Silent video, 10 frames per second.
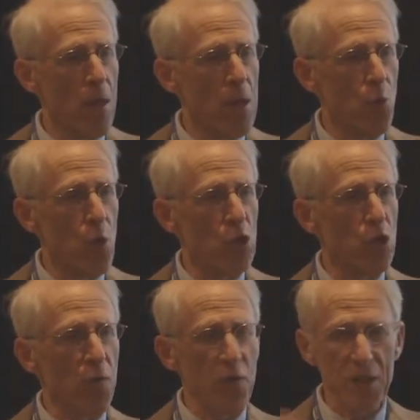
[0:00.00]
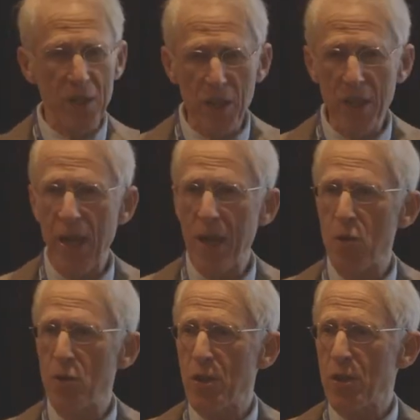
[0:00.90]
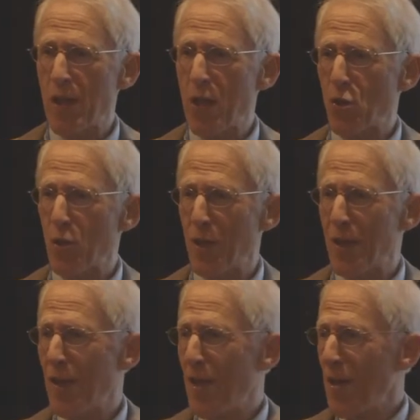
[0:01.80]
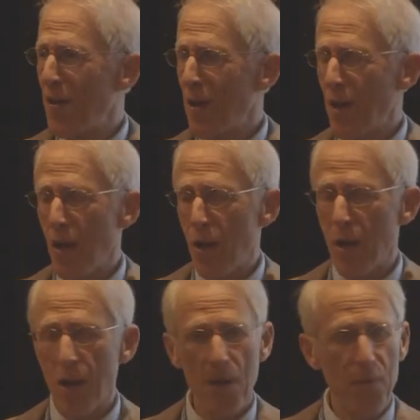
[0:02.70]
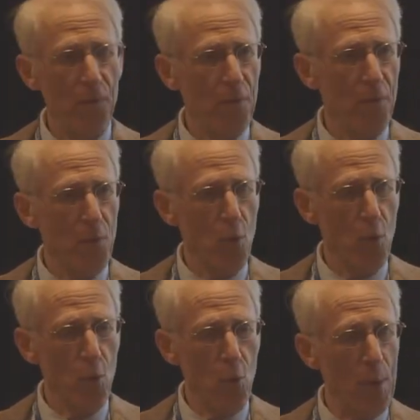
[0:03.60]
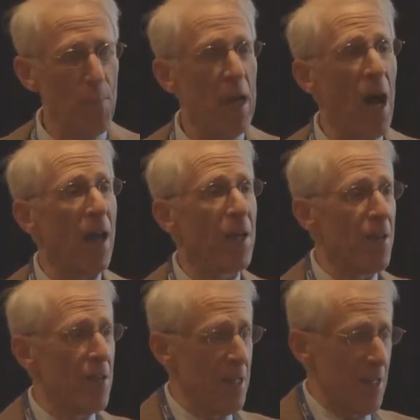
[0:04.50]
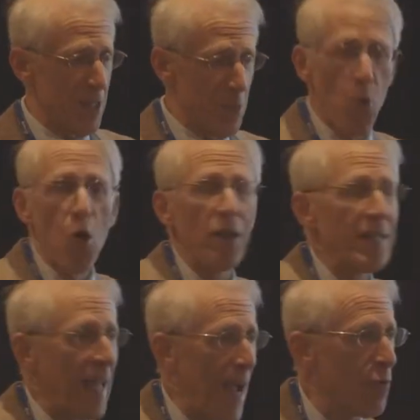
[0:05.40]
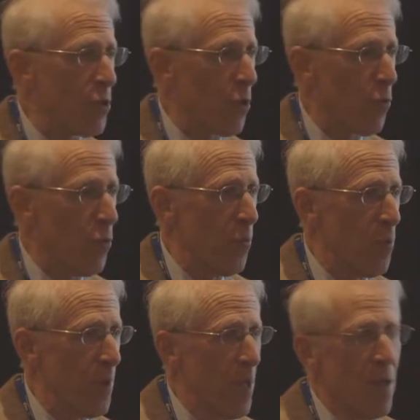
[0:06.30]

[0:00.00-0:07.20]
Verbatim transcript: in which the facilitators essentially went beyond the small encounter group,